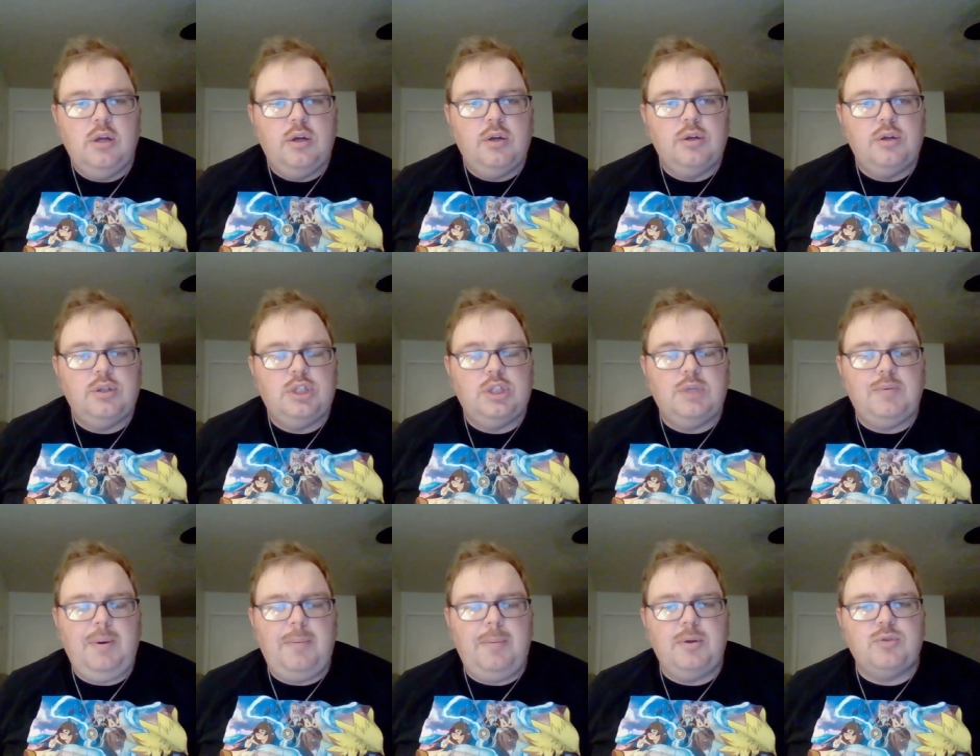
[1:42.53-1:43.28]
So
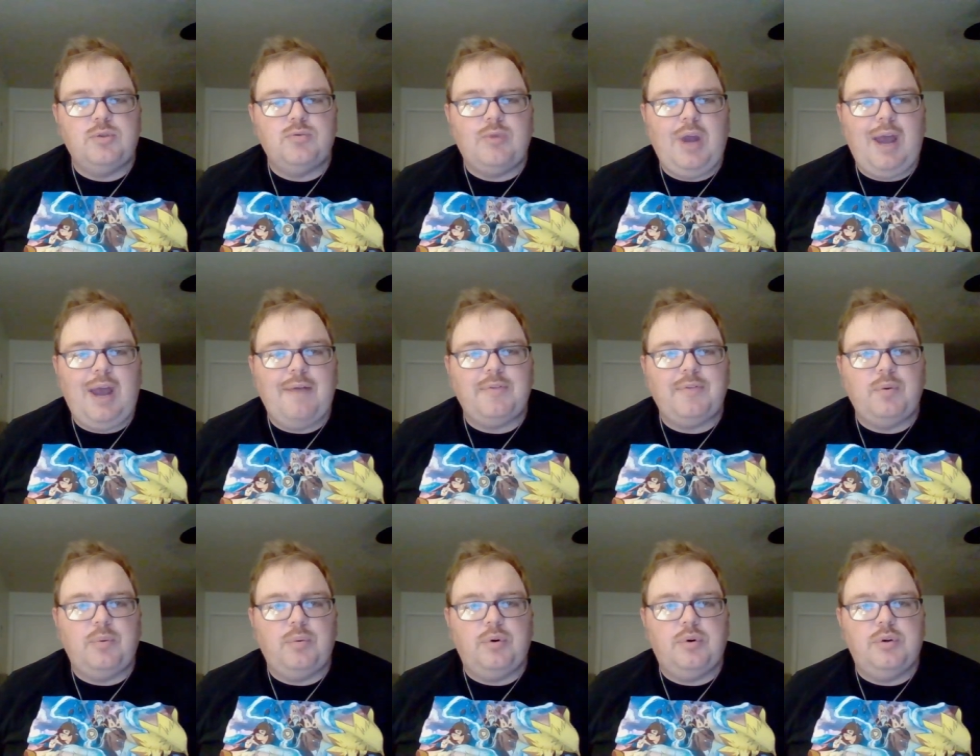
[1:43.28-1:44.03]
pretty much right
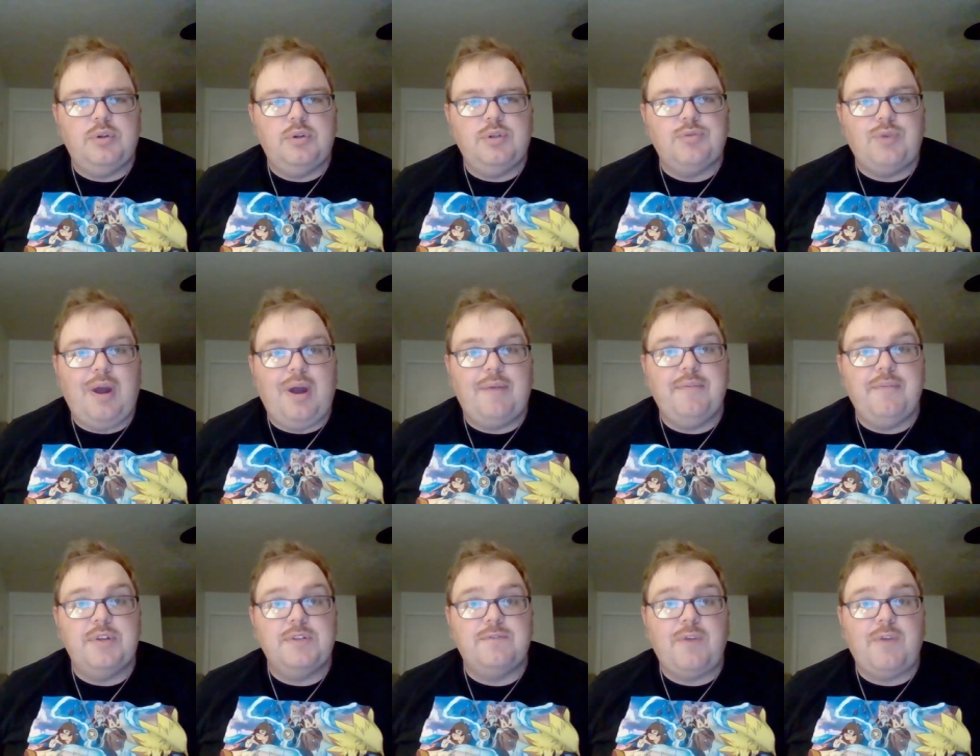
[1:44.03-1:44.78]
afterwards, right
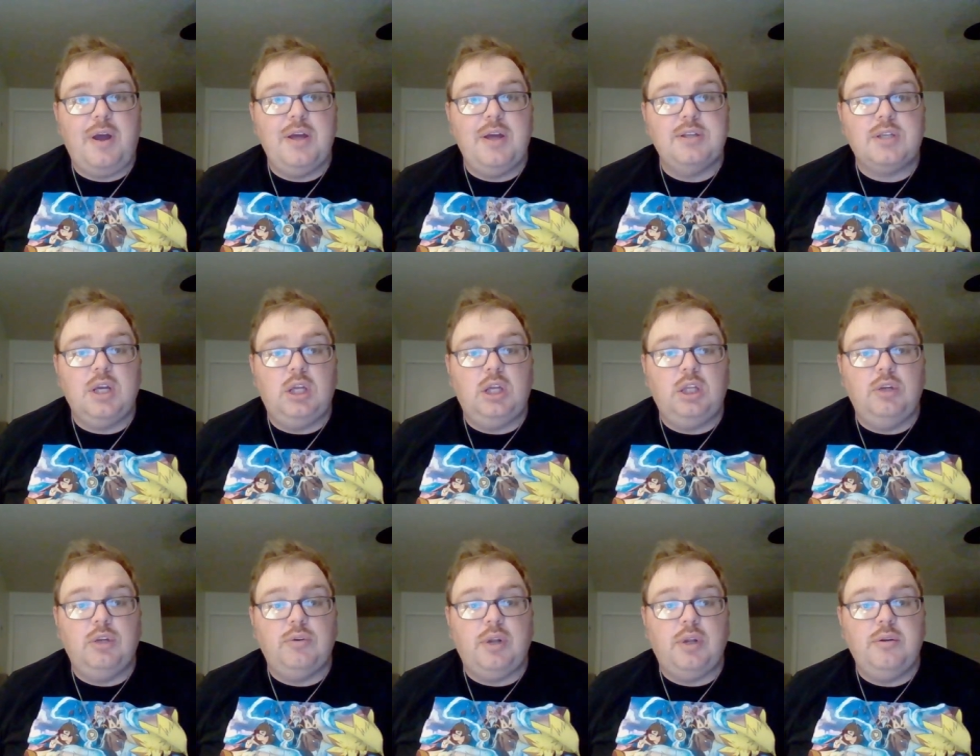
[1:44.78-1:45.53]
after this fight is
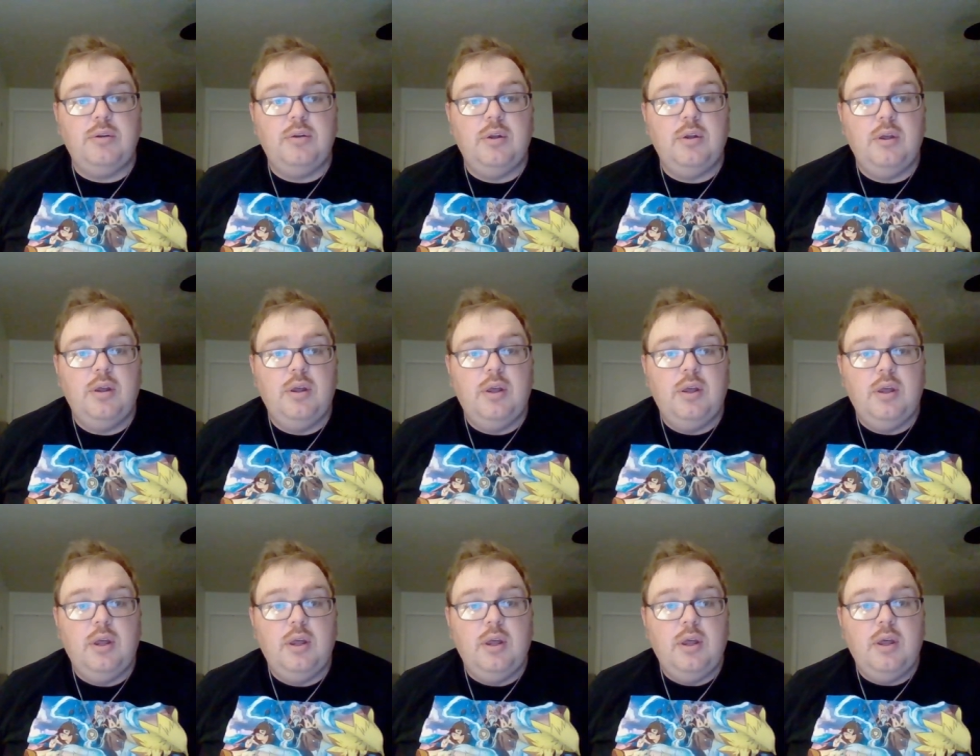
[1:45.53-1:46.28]
concluded,
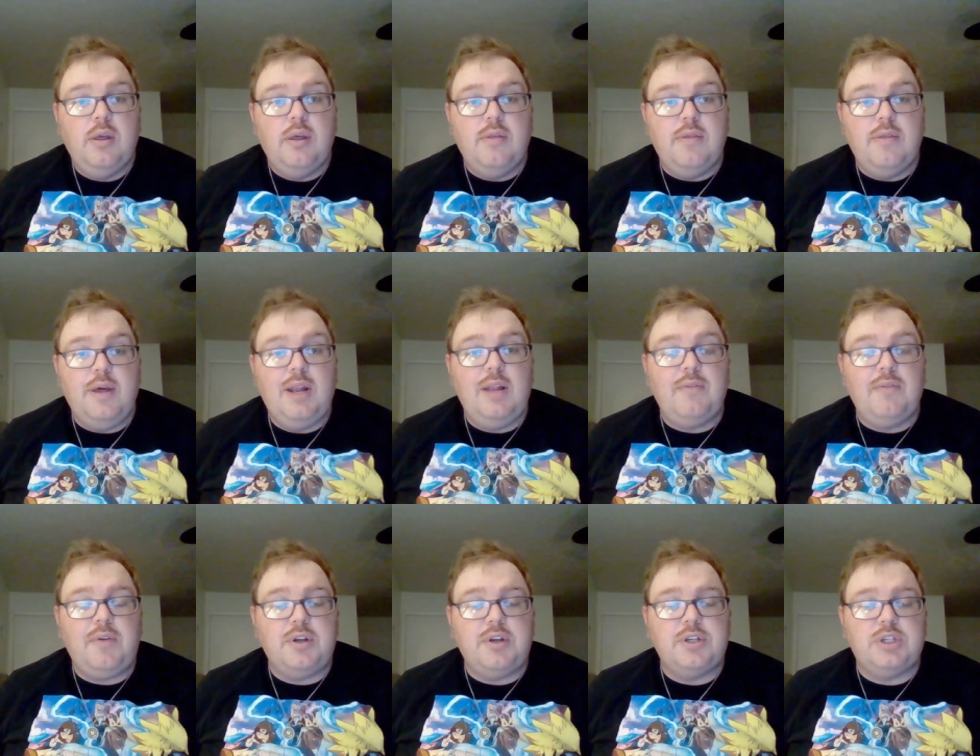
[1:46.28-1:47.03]
then
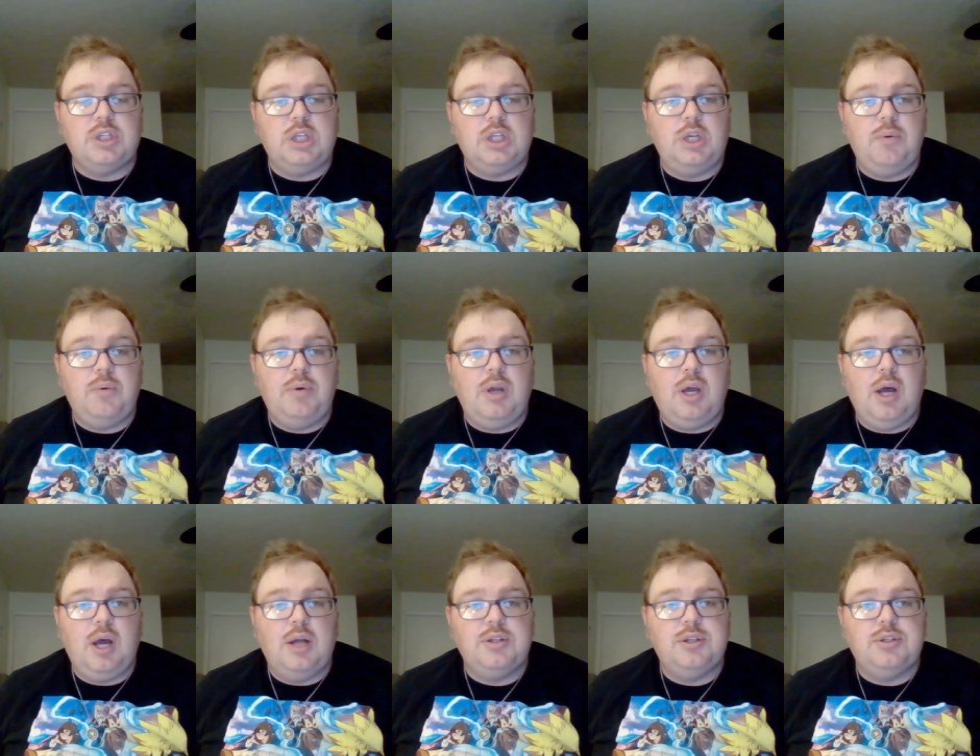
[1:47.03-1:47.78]
eventually we
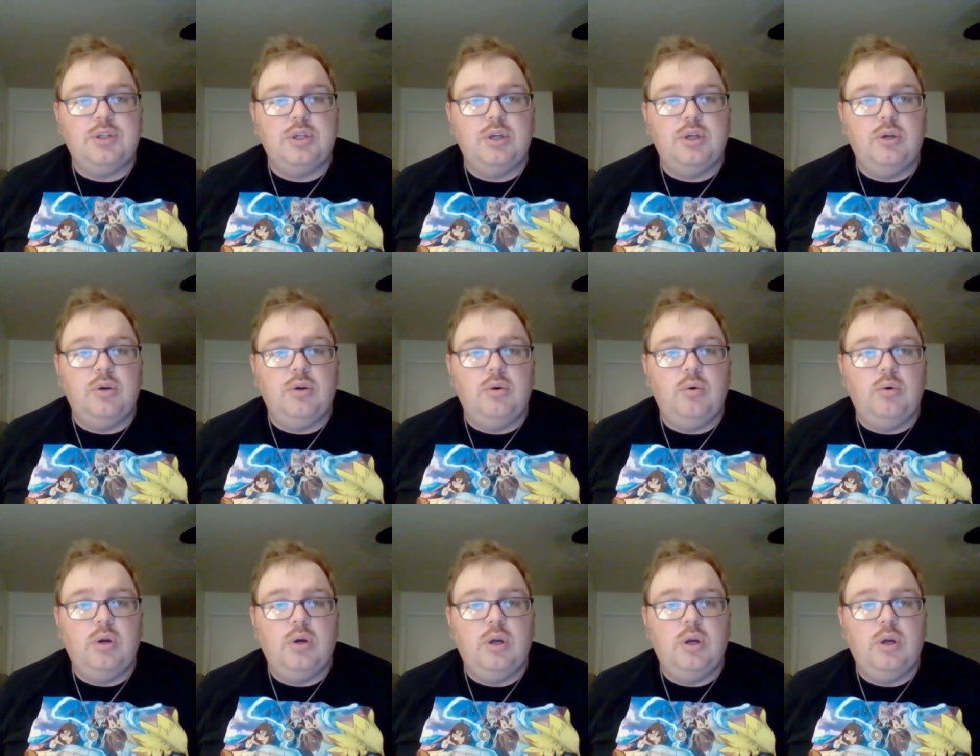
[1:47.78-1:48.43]
cut to